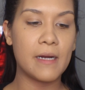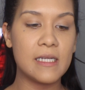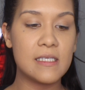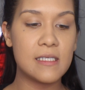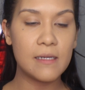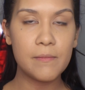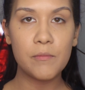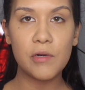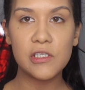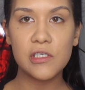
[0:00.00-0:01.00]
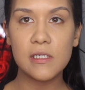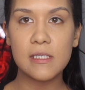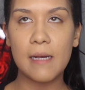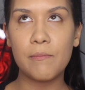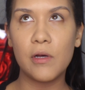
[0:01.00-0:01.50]
My Sigma
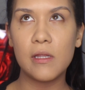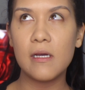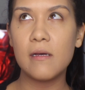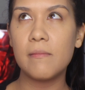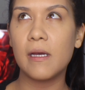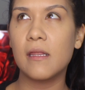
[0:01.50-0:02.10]
brushes, I bought them